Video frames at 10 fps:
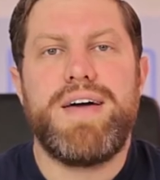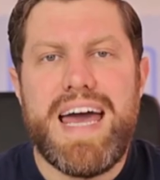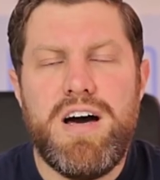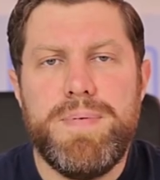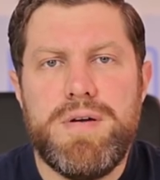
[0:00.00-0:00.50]
Okay,
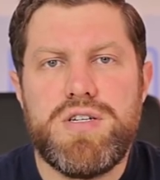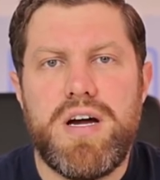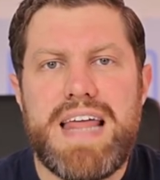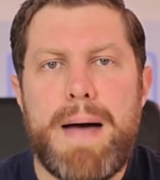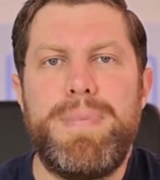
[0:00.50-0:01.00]
I hope you
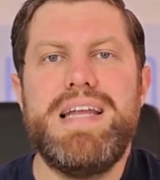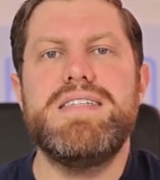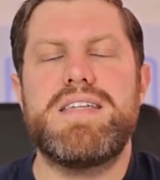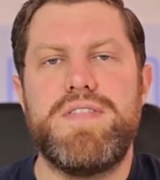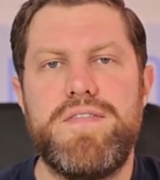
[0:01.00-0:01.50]
enjoyed that.
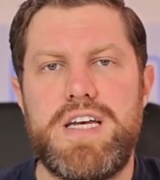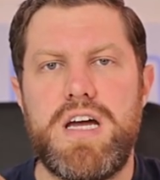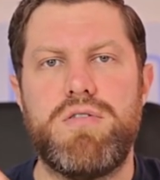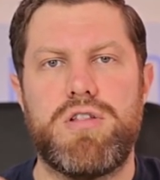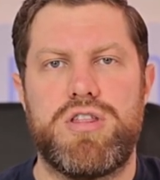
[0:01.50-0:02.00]
Please give the
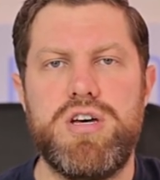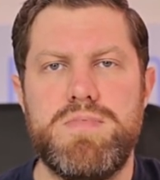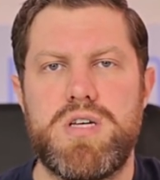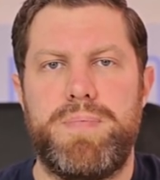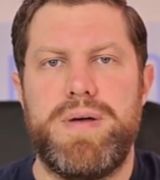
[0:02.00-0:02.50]
video a
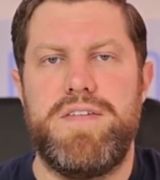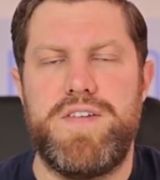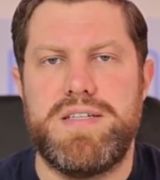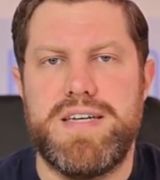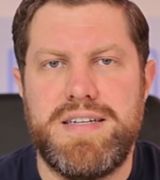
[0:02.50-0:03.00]
thumbs up
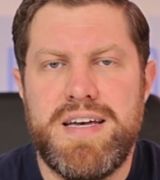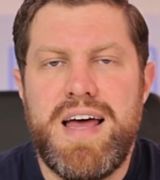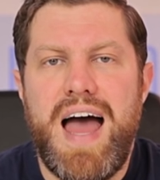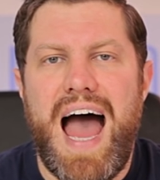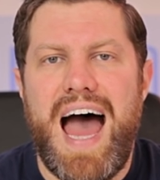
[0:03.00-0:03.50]
if you did,
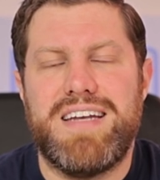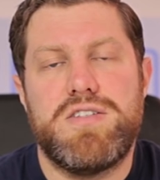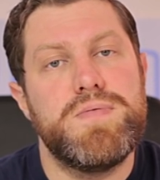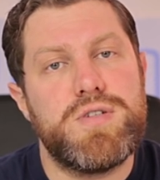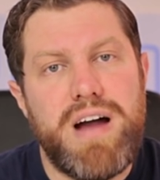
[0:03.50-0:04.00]
and
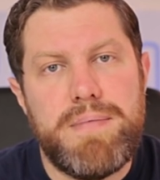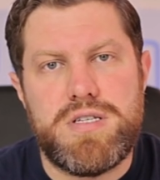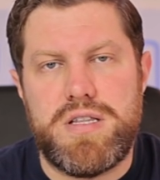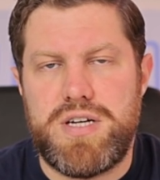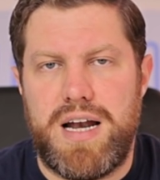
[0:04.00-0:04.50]
subscribe
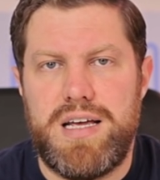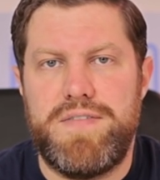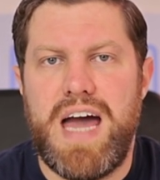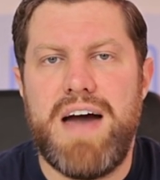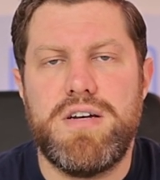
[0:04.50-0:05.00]
to the channel
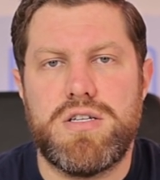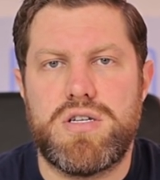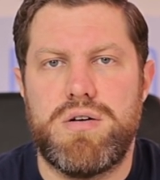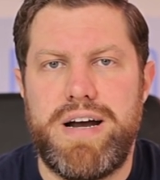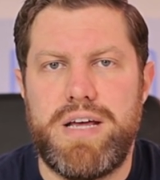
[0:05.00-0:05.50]
if you haven't done
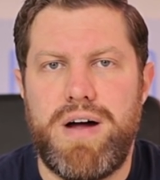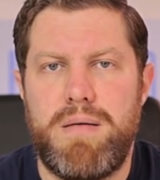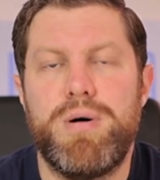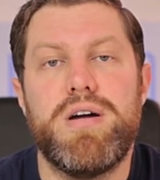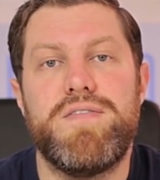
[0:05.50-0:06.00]
so already, where
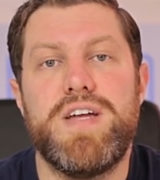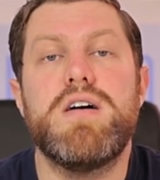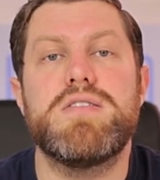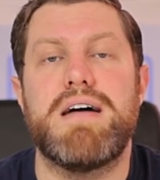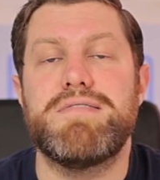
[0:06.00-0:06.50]
I'm putting
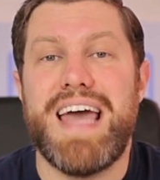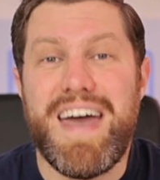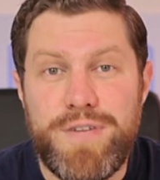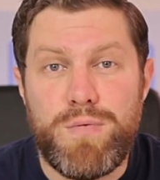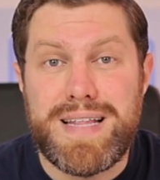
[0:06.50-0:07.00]
videos out
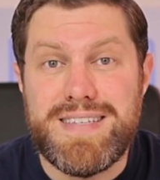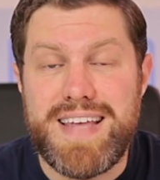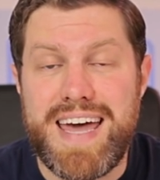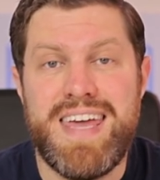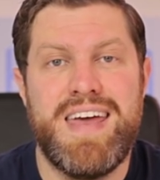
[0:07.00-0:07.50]
every
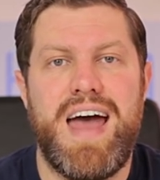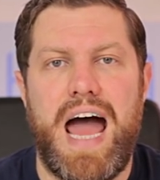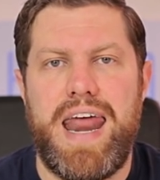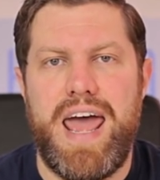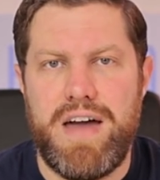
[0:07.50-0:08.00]
Wednesday
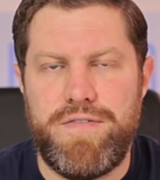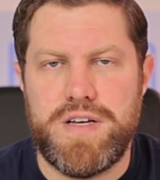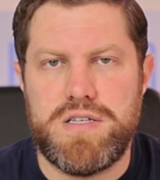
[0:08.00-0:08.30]
and every